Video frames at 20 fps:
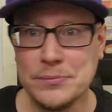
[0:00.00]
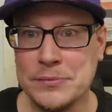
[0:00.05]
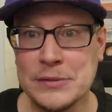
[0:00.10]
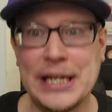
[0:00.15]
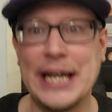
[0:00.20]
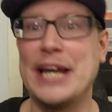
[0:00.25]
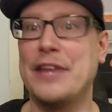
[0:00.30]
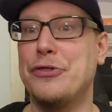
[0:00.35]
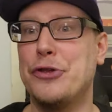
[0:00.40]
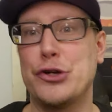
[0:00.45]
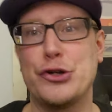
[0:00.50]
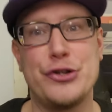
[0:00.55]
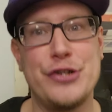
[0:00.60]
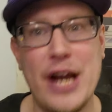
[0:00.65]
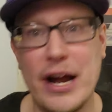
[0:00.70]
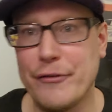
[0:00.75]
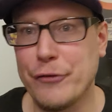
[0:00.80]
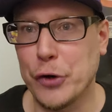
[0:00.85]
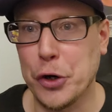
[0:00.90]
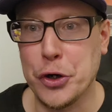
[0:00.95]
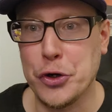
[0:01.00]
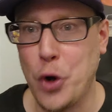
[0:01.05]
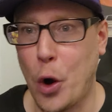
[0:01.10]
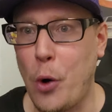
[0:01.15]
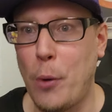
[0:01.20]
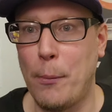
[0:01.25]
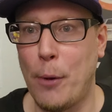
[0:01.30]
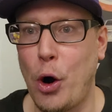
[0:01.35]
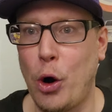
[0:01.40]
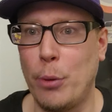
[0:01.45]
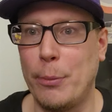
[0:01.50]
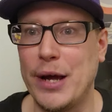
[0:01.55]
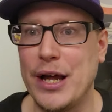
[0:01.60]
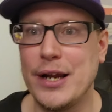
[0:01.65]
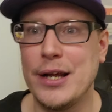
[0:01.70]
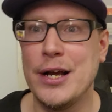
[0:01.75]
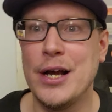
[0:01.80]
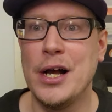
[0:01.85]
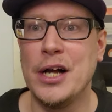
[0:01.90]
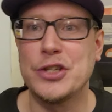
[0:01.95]
again, there's never a dull moment.
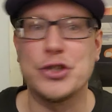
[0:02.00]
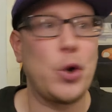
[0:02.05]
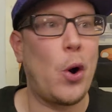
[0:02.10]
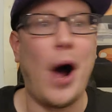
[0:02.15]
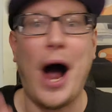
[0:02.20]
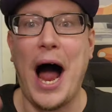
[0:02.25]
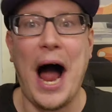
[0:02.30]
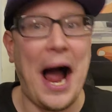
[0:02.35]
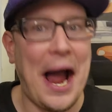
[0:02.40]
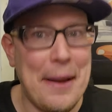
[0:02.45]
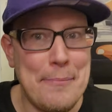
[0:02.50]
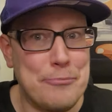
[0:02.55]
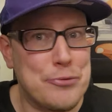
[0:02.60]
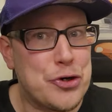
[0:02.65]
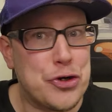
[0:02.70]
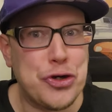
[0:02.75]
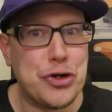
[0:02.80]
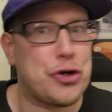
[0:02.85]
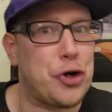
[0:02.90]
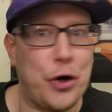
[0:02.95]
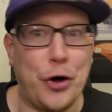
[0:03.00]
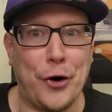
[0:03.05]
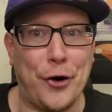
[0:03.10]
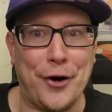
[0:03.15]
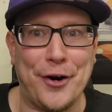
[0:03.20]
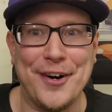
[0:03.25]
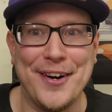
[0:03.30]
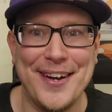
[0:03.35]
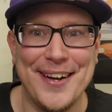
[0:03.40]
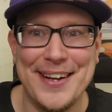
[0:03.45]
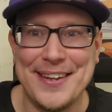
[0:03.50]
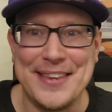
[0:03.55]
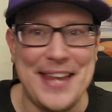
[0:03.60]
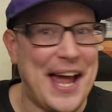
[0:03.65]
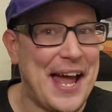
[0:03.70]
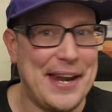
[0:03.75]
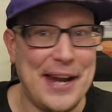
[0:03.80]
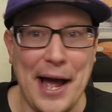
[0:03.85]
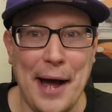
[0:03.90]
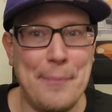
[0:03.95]
So I'm sure
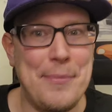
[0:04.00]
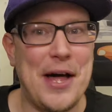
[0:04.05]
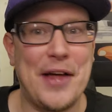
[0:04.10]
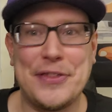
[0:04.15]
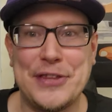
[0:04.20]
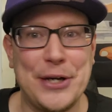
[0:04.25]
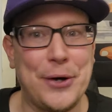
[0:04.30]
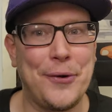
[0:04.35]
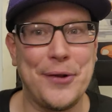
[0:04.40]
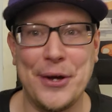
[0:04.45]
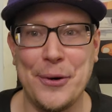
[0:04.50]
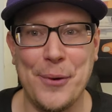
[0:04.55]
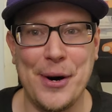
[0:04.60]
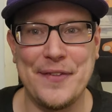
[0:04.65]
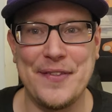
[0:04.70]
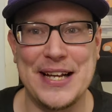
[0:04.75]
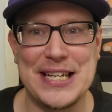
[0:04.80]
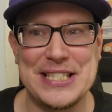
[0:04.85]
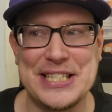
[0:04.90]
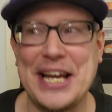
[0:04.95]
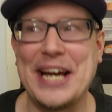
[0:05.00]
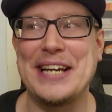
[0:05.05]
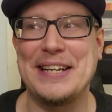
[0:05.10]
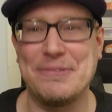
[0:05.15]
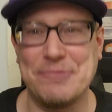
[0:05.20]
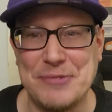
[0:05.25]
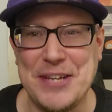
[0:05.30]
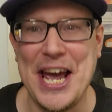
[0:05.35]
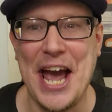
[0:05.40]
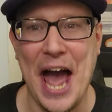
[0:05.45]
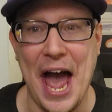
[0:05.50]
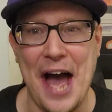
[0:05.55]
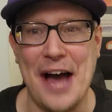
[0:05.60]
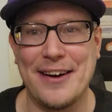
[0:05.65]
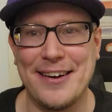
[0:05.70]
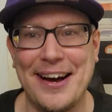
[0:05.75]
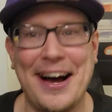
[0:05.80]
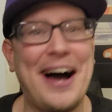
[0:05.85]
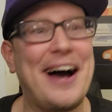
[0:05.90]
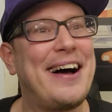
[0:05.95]
that I'm not the only one that's like, yeah,
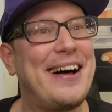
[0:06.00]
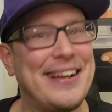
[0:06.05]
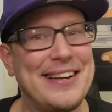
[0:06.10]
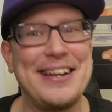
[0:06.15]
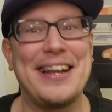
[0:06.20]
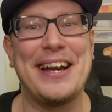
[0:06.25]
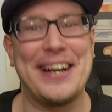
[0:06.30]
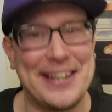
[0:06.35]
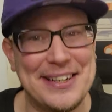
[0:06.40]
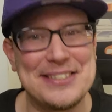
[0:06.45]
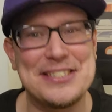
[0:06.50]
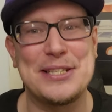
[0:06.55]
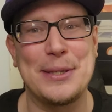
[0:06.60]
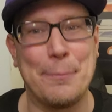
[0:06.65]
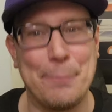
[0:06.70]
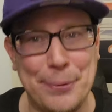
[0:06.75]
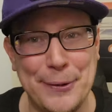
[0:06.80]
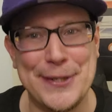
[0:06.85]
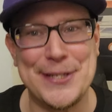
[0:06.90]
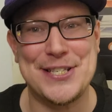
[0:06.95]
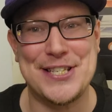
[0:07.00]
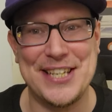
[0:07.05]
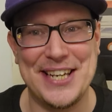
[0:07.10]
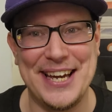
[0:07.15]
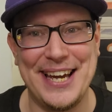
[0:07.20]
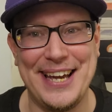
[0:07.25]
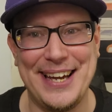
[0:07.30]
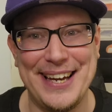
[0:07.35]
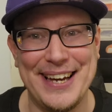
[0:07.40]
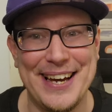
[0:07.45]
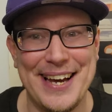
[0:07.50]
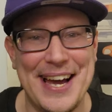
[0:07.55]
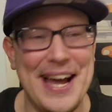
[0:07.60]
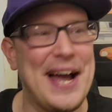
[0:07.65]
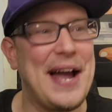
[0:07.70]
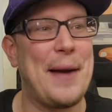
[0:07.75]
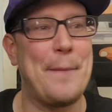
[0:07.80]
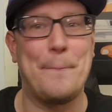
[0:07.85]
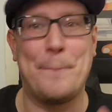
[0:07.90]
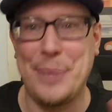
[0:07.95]
like simplicity
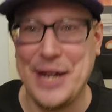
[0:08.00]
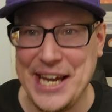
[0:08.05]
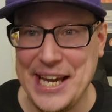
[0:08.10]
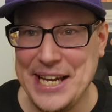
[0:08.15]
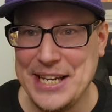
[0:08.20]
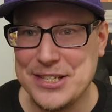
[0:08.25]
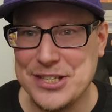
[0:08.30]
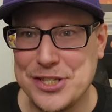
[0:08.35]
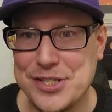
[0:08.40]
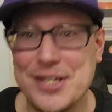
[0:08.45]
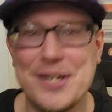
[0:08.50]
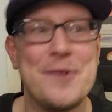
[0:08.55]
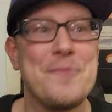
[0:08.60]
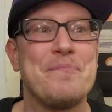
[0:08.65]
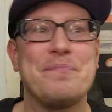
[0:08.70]
and peace